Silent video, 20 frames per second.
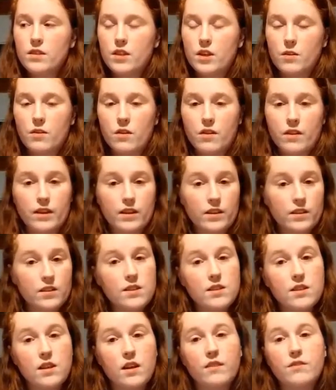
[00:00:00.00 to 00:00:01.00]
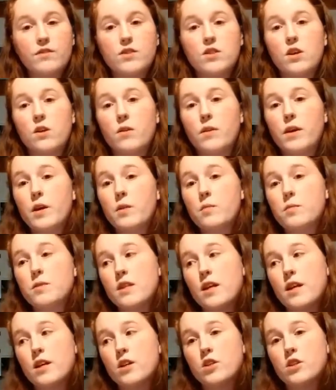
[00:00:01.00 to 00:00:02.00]
all that good stuff. So he was
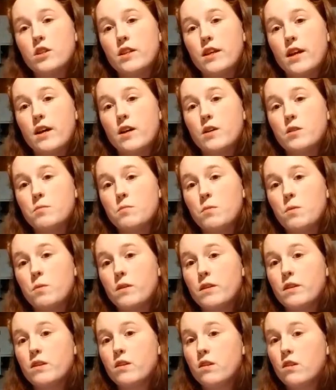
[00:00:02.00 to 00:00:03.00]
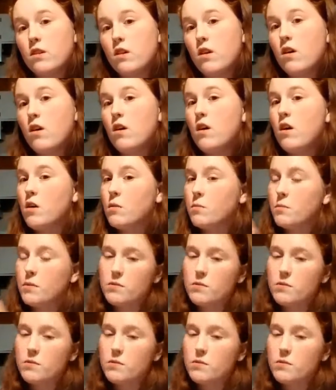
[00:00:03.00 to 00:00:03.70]
actually housebroken long